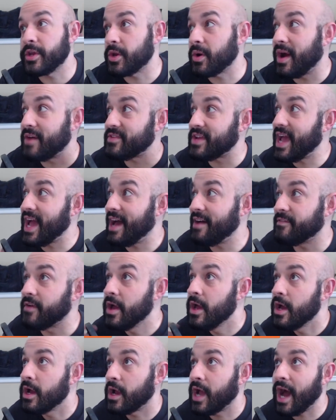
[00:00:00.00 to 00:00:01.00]
You don't have to
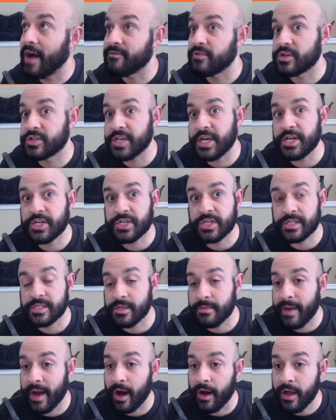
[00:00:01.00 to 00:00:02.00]
have conversations
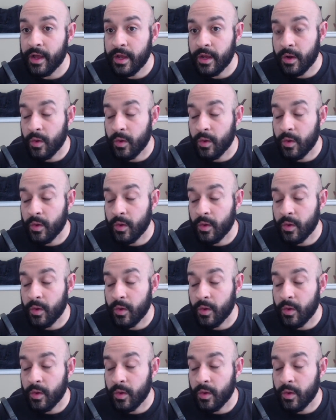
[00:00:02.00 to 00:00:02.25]
about,